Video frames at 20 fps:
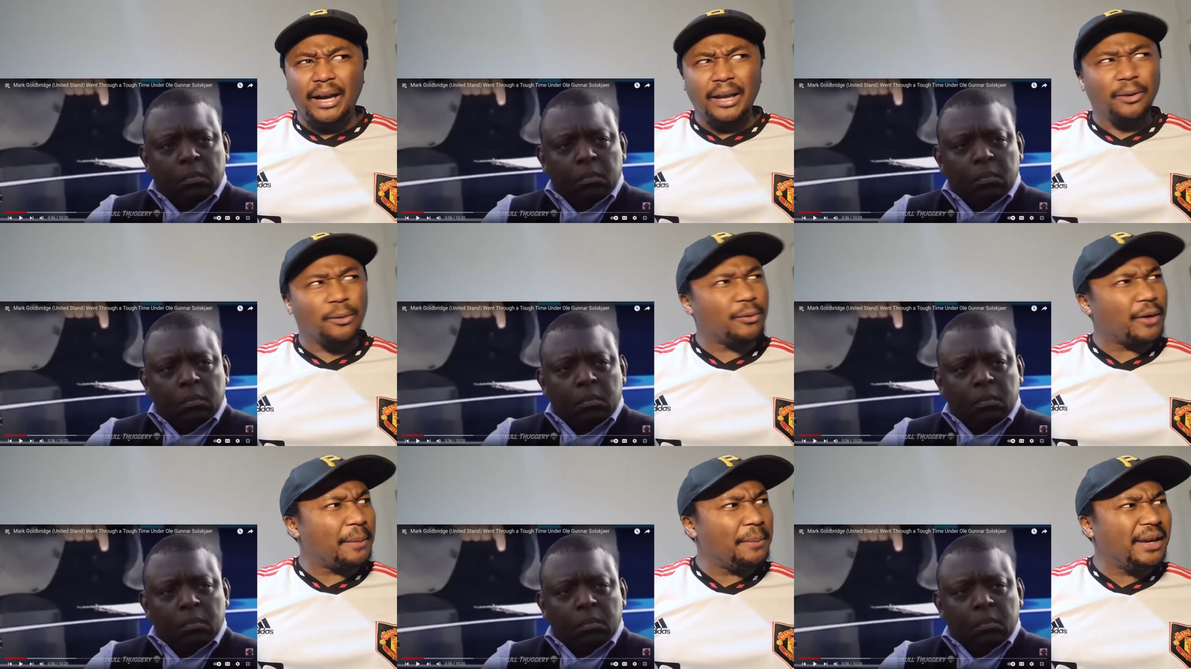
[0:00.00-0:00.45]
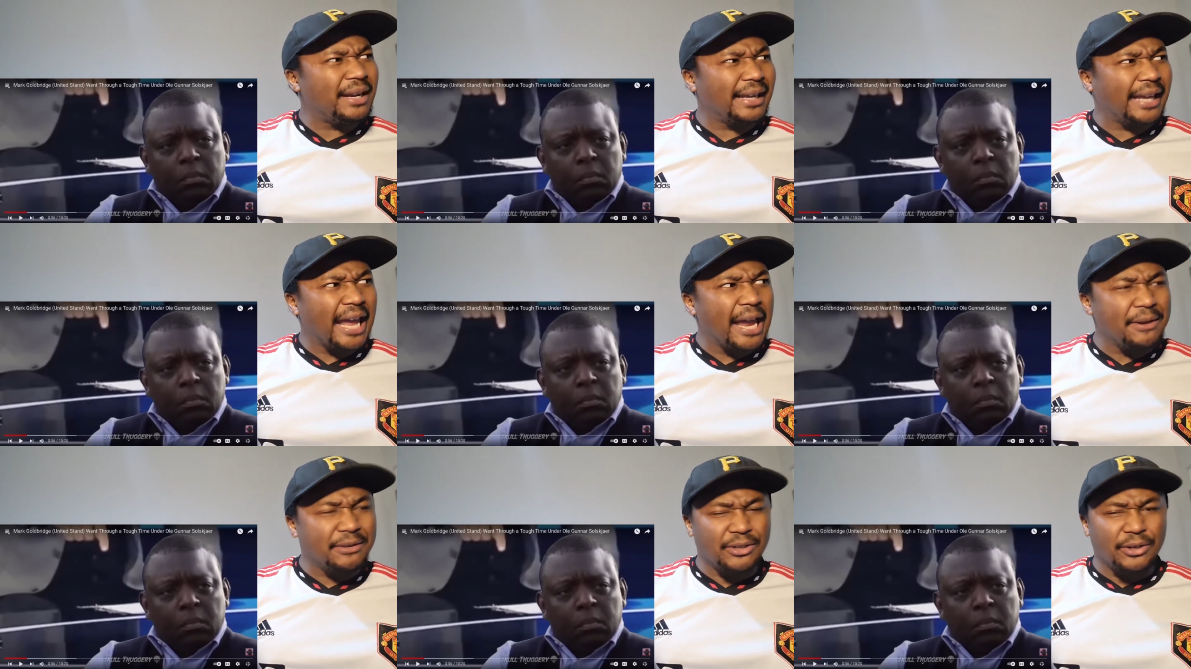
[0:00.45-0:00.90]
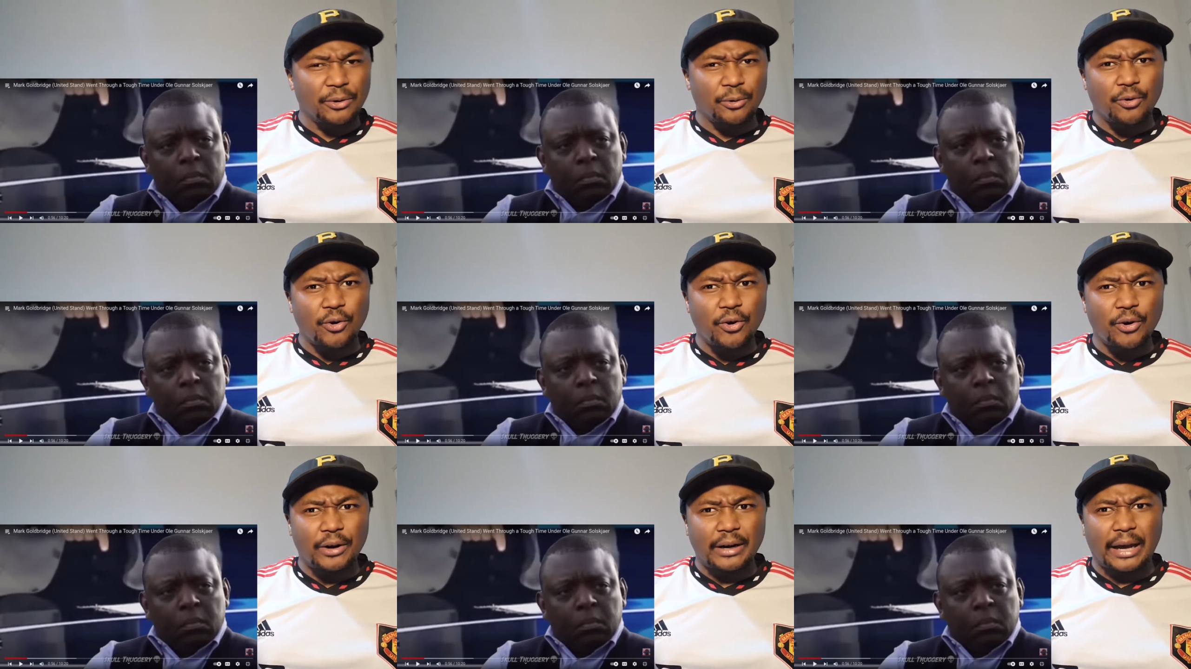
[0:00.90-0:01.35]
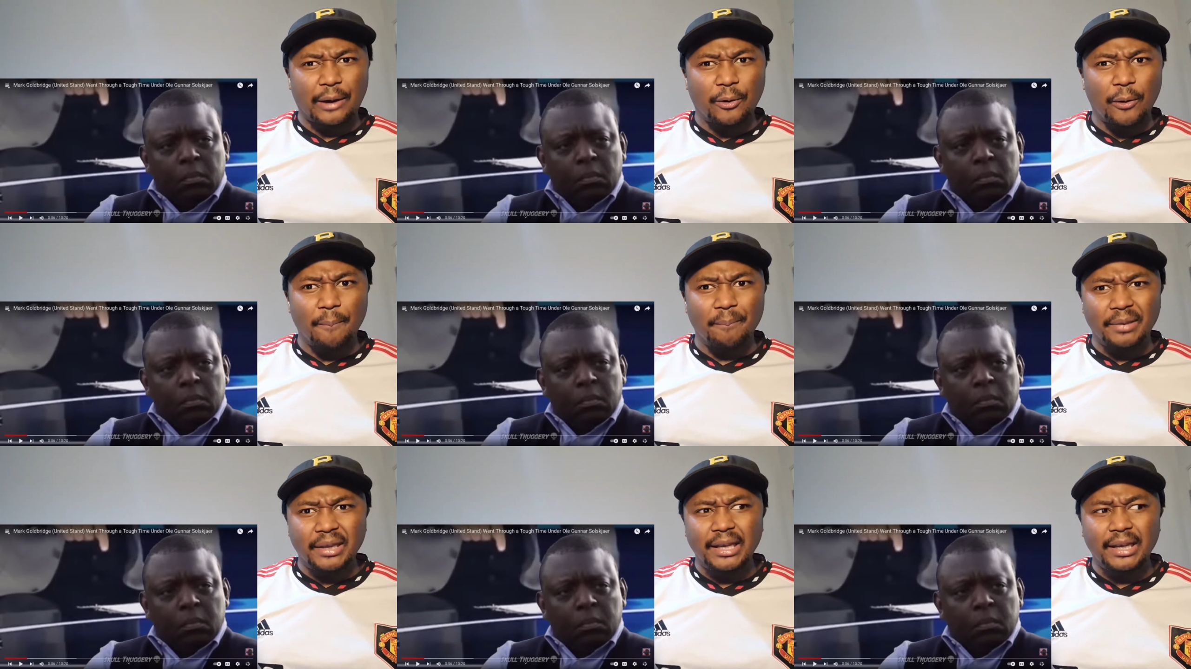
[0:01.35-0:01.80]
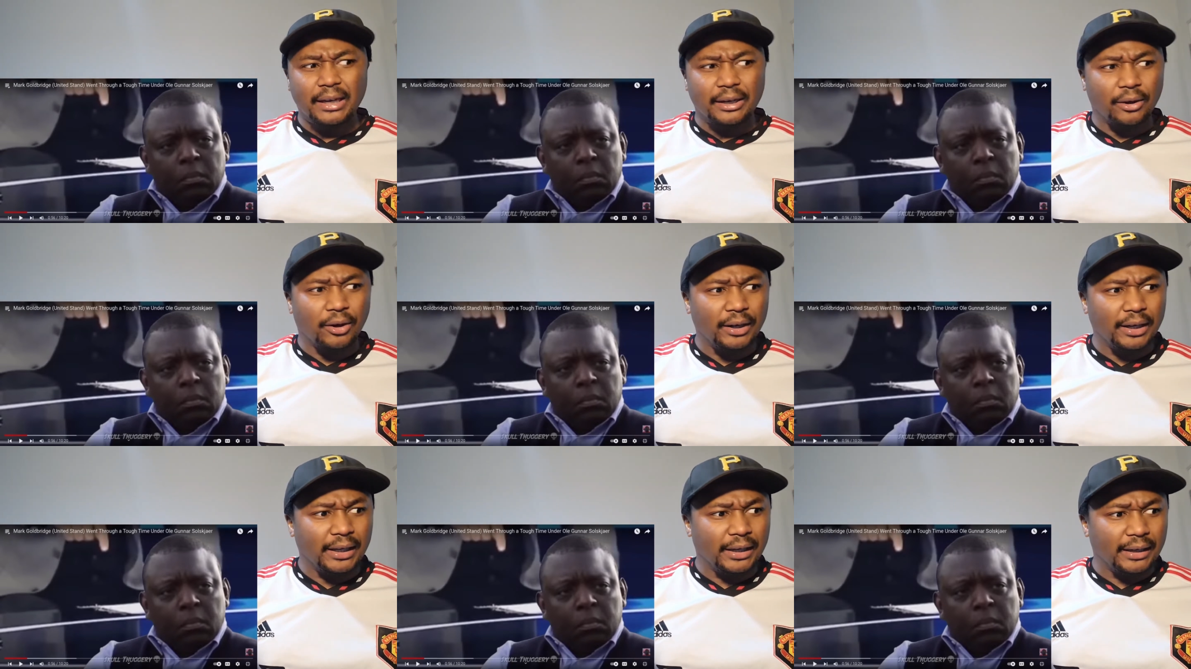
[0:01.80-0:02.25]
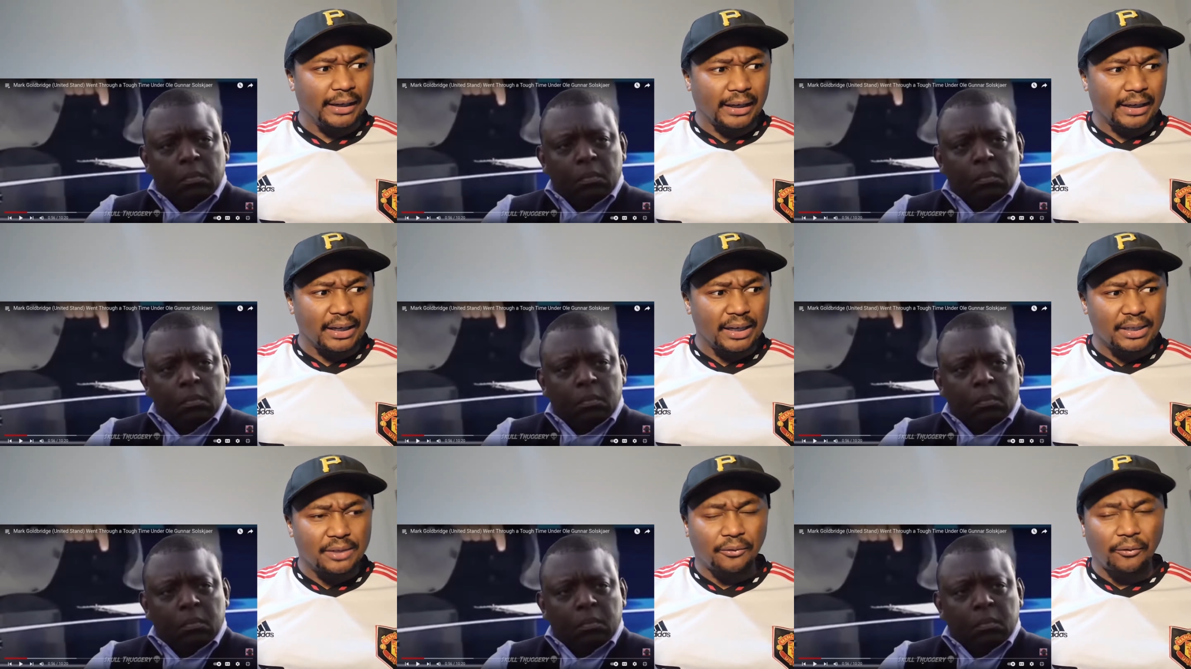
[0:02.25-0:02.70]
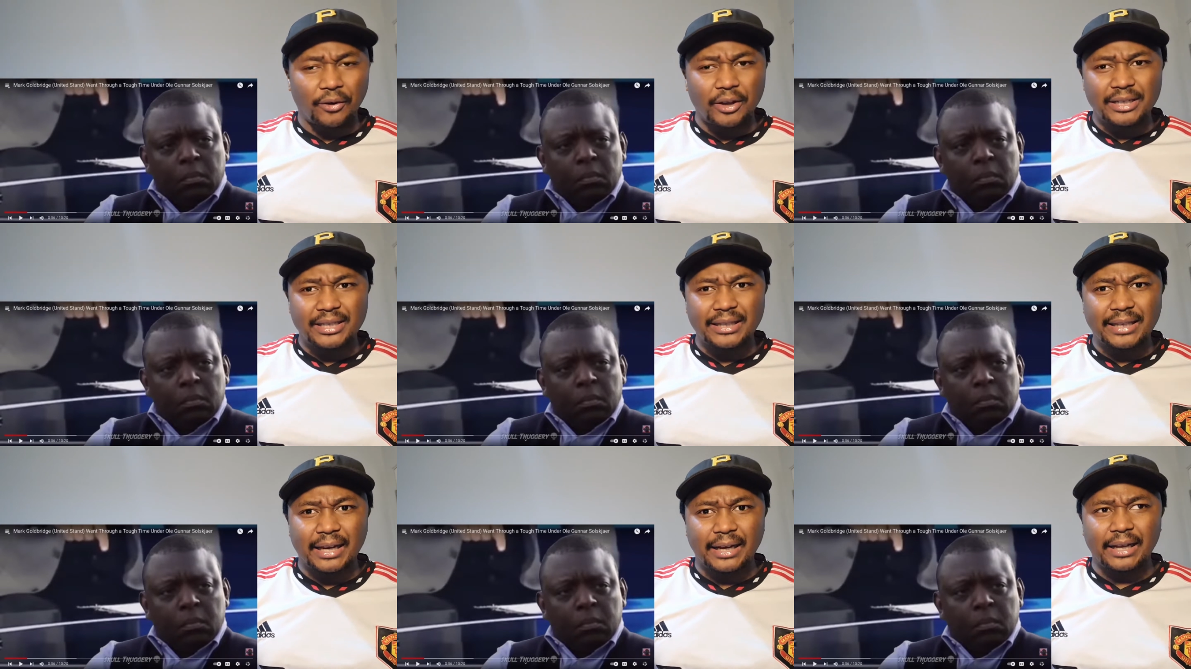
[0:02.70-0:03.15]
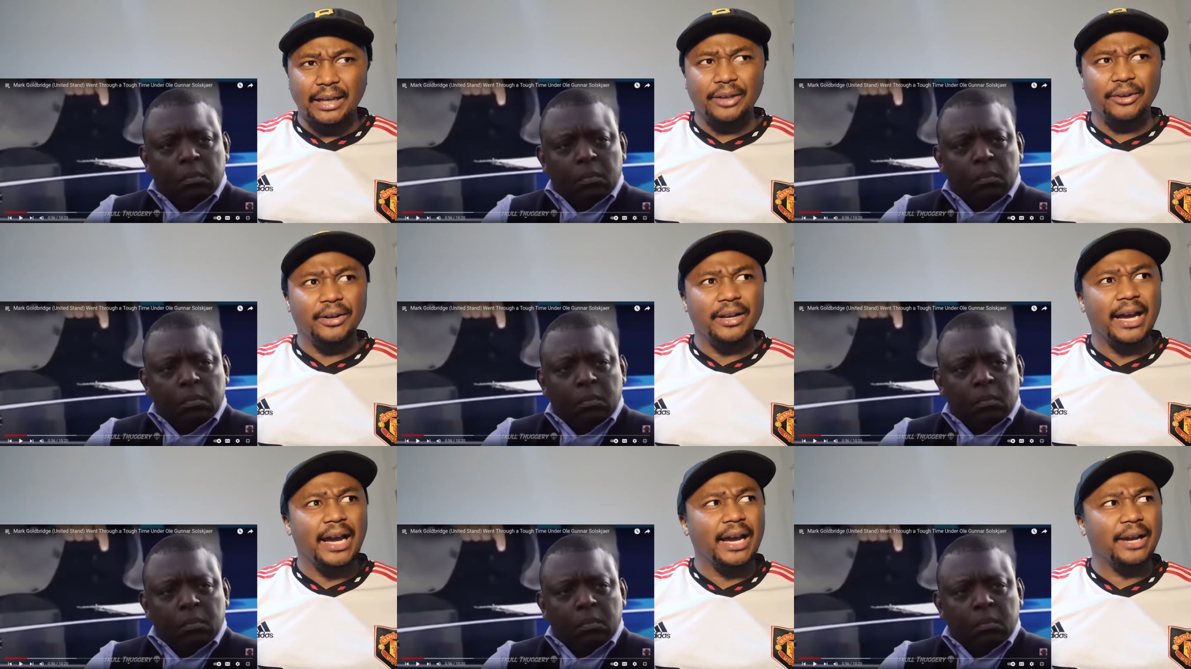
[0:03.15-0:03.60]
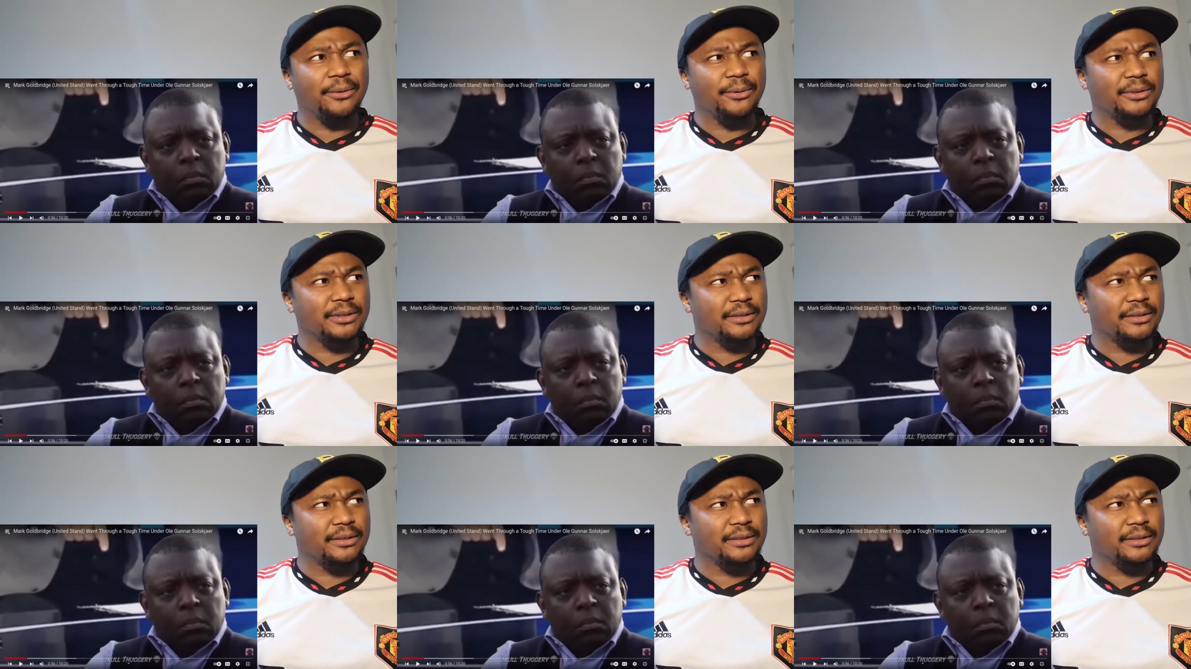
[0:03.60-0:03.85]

Speaker 1: how many games did he go like unbeaten Ollie like in his first stint at United?